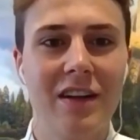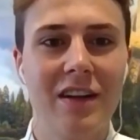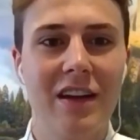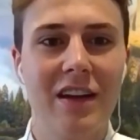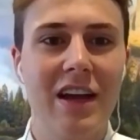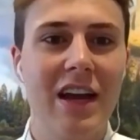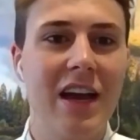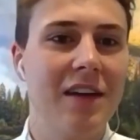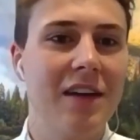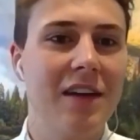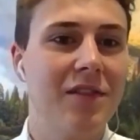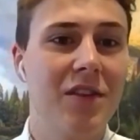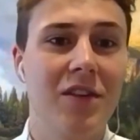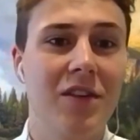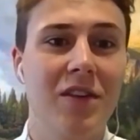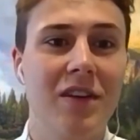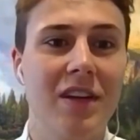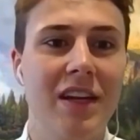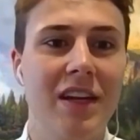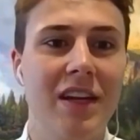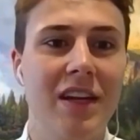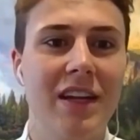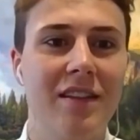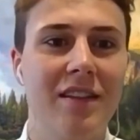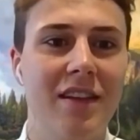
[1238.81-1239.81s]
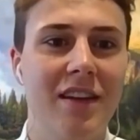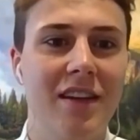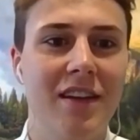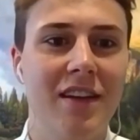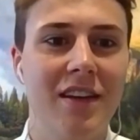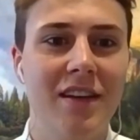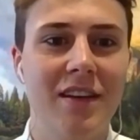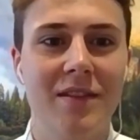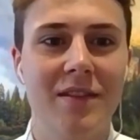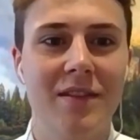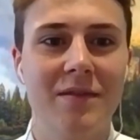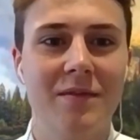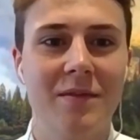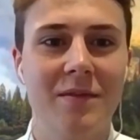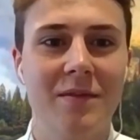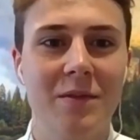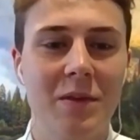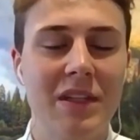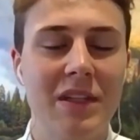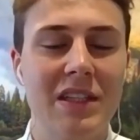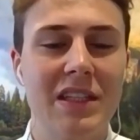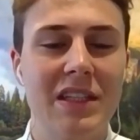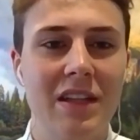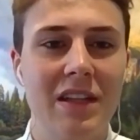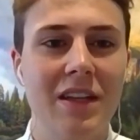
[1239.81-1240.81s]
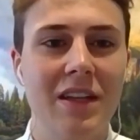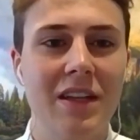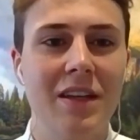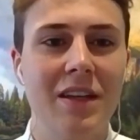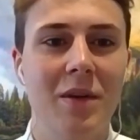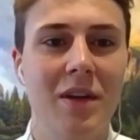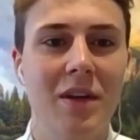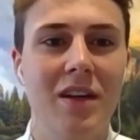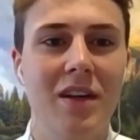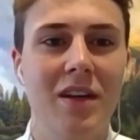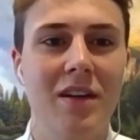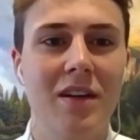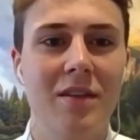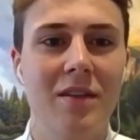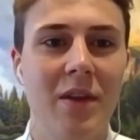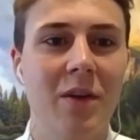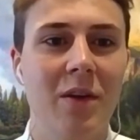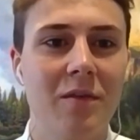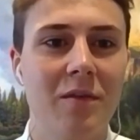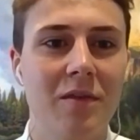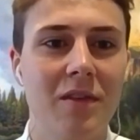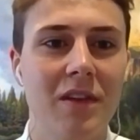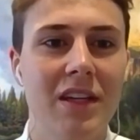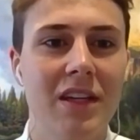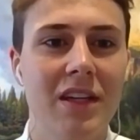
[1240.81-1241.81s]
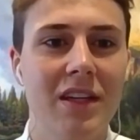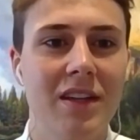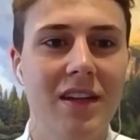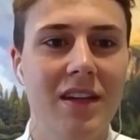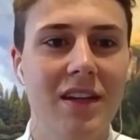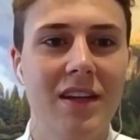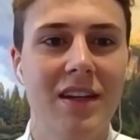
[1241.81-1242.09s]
I haven't heard anything recently, but hopefully